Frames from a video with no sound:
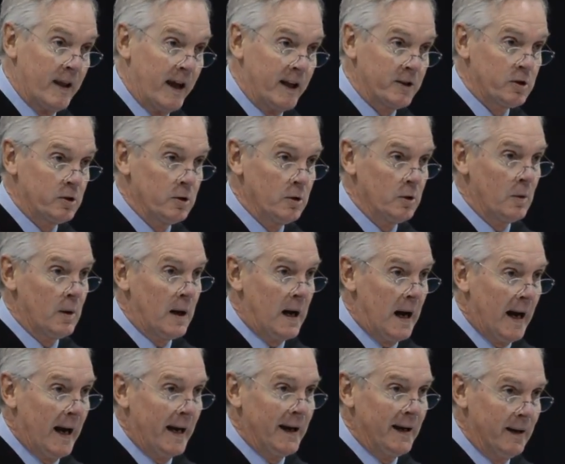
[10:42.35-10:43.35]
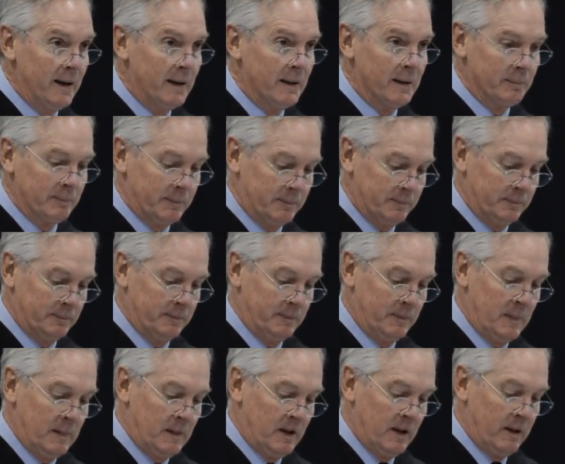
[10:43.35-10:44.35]
That's who I am.
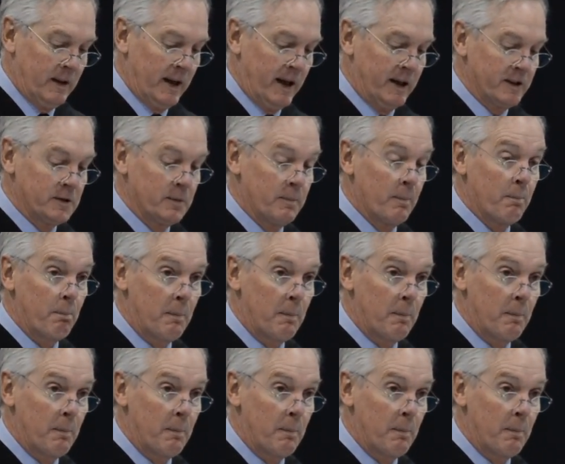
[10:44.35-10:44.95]
That's